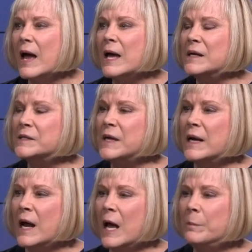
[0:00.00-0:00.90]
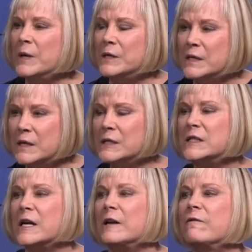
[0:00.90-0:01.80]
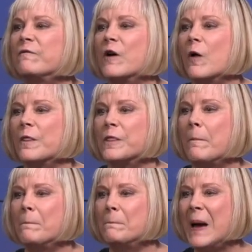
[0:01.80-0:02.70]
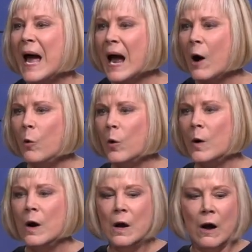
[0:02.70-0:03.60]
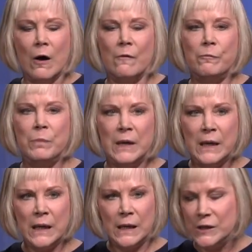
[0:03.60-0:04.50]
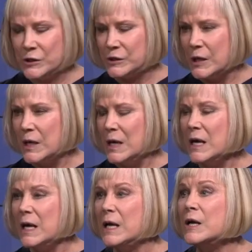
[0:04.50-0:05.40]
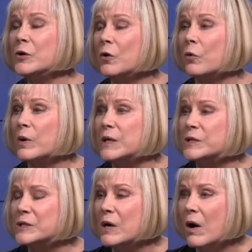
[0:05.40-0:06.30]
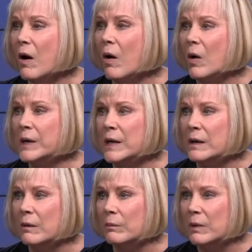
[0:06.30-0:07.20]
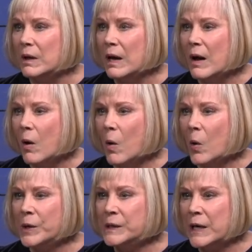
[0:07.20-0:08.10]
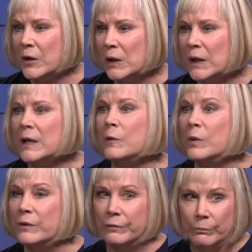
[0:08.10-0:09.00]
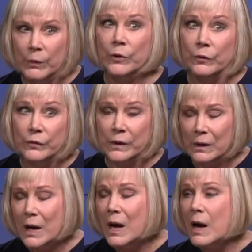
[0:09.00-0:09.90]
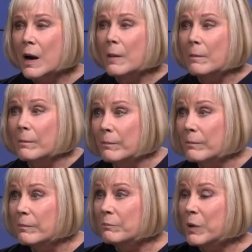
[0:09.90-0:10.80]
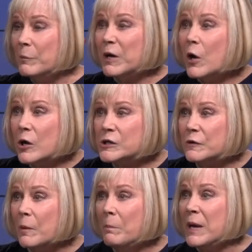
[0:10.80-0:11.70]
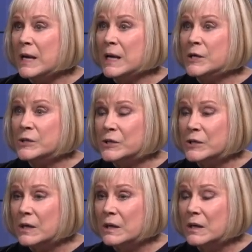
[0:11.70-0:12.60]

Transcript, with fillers: And as that happened, Dennis said he felt the power of peace increase on him. Ordinarily, he would have moved. But because of the peace,